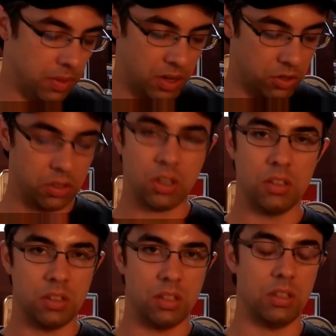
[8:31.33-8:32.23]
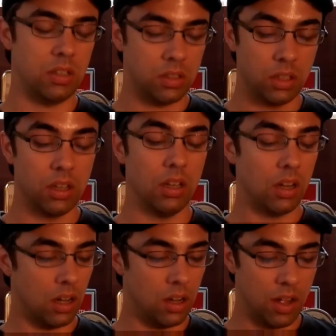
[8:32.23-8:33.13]
They're just consistently
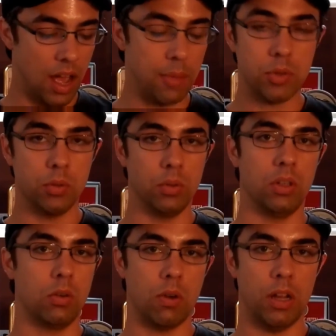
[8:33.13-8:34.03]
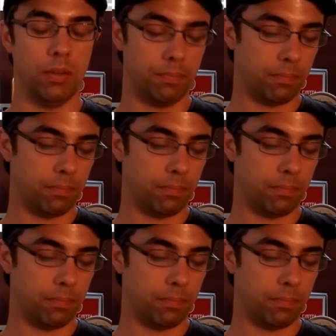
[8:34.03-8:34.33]
absolutely great.